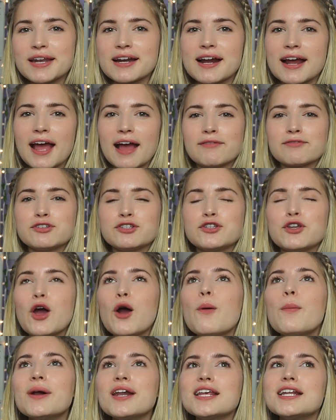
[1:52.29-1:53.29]
and I have
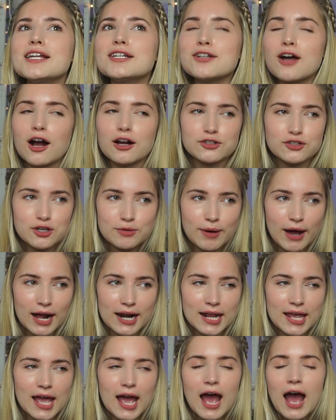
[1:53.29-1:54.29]
nobody to talk to
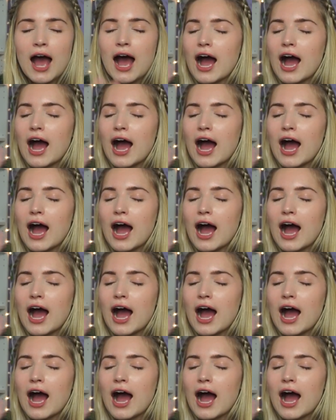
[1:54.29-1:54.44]
about it.